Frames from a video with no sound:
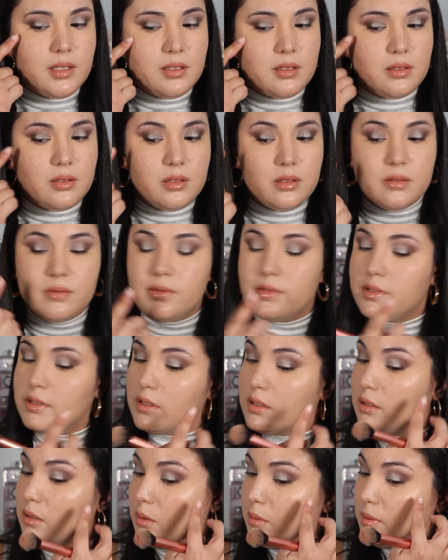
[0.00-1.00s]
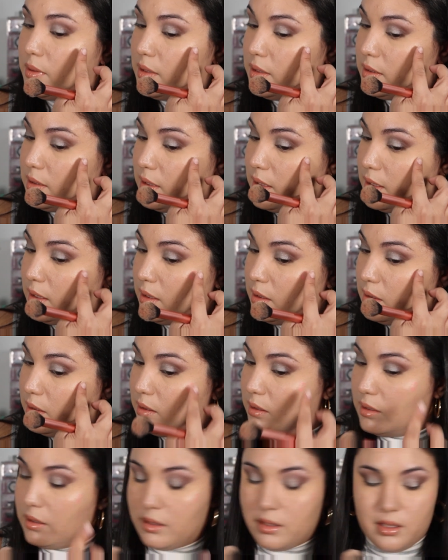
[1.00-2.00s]
I don't know if it's gonna go with this eye
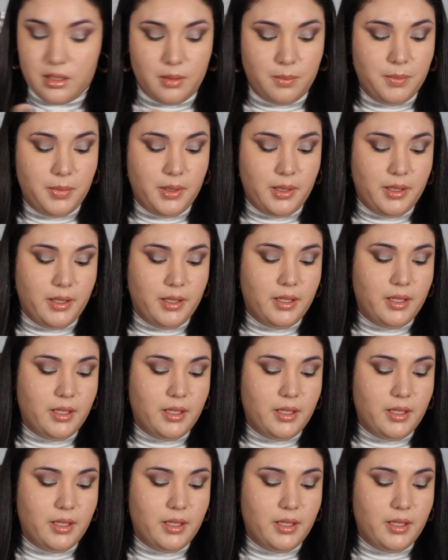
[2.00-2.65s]
look, but